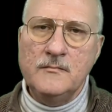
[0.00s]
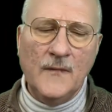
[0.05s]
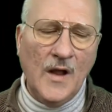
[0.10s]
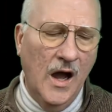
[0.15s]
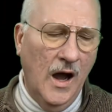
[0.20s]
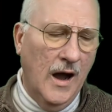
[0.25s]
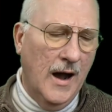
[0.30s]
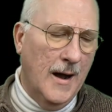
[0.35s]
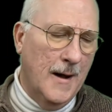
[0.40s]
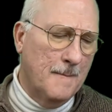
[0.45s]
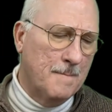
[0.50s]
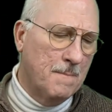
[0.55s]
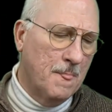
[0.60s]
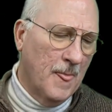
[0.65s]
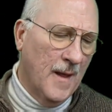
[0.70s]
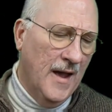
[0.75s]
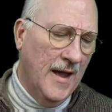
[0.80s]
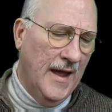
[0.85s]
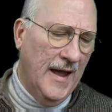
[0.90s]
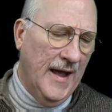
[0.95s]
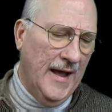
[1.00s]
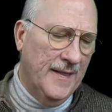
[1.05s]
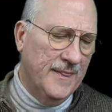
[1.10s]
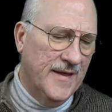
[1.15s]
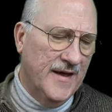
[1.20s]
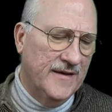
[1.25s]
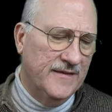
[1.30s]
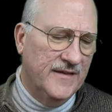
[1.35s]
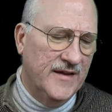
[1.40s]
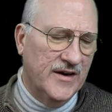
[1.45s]
Um, and
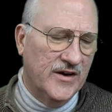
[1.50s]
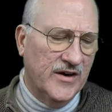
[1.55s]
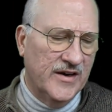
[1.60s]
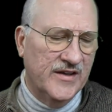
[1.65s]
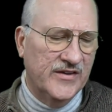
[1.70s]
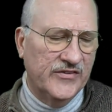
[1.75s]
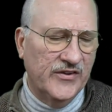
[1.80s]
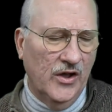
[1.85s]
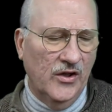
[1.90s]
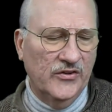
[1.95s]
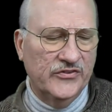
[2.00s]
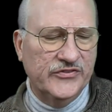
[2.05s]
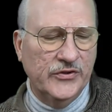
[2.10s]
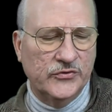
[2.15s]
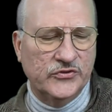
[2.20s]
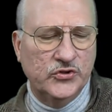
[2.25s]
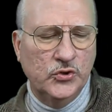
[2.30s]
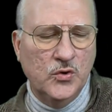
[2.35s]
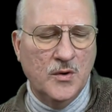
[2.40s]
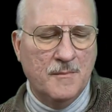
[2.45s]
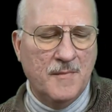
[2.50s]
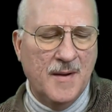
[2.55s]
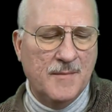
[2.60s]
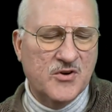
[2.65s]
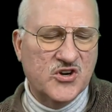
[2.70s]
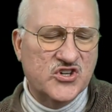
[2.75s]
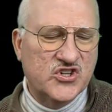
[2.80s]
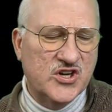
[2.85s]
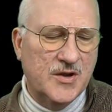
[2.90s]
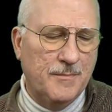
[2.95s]
then there is also tour
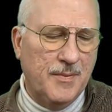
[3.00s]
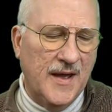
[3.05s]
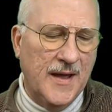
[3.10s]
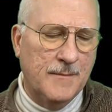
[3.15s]
membership